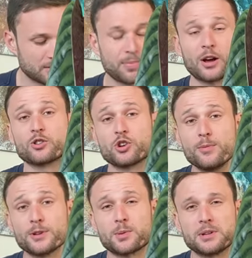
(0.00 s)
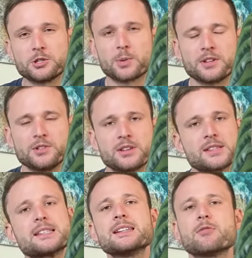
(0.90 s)
By October 2020, you
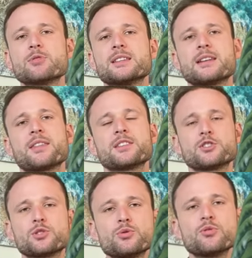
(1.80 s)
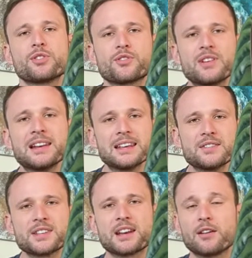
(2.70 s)
can see there was another 2 or 3 leaves that